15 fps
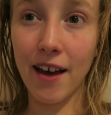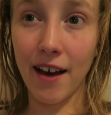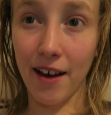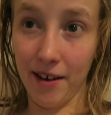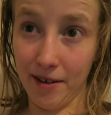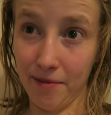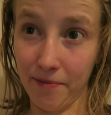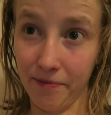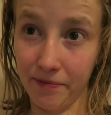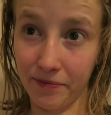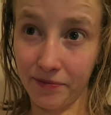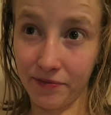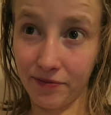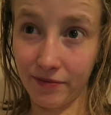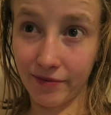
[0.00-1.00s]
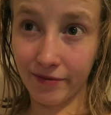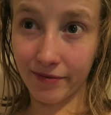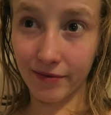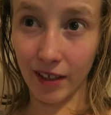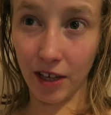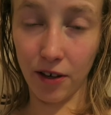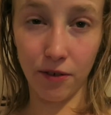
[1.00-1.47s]
And
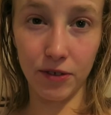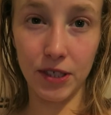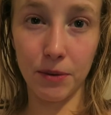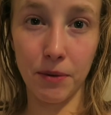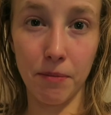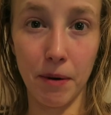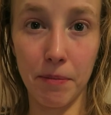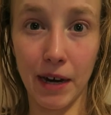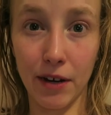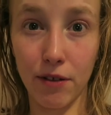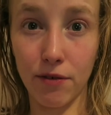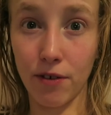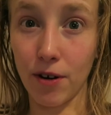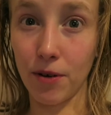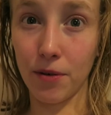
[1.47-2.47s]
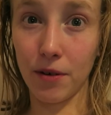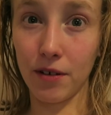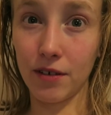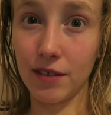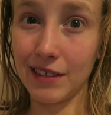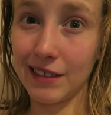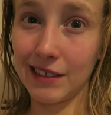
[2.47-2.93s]
obviously with my bad throat,
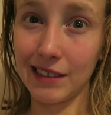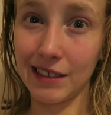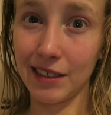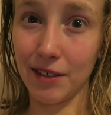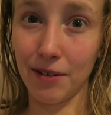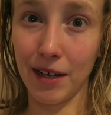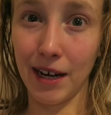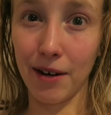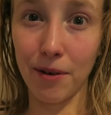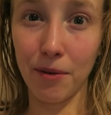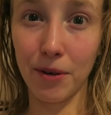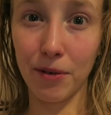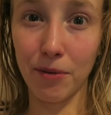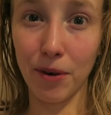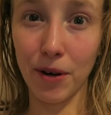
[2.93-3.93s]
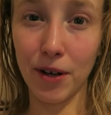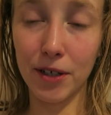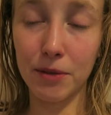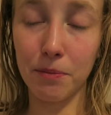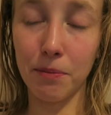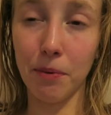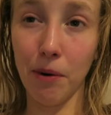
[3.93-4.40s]
I don't know how it would have
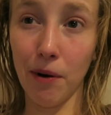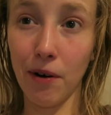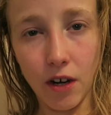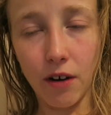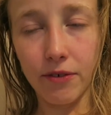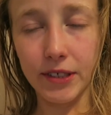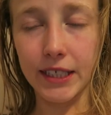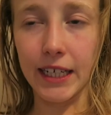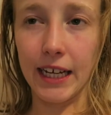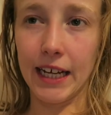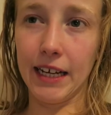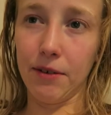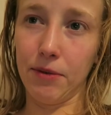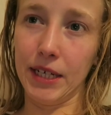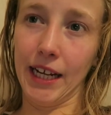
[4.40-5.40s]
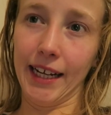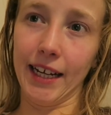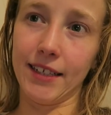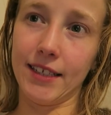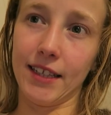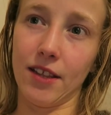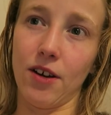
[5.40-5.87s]
worked, but obviously we didn't
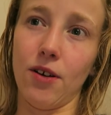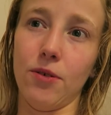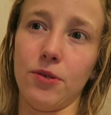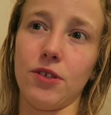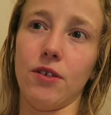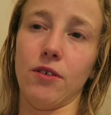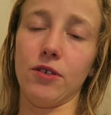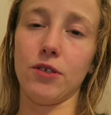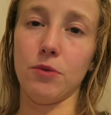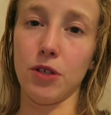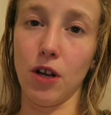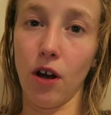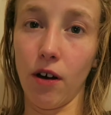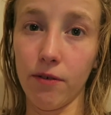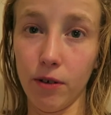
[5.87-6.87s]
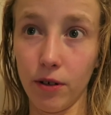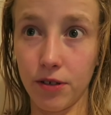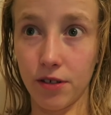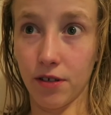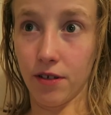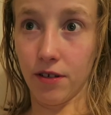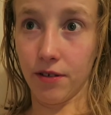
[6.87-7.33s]
get to sing the whole song because there was a lot of
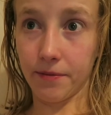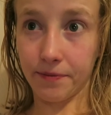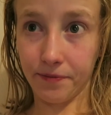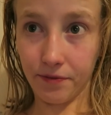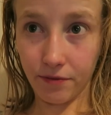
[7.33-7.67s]
us and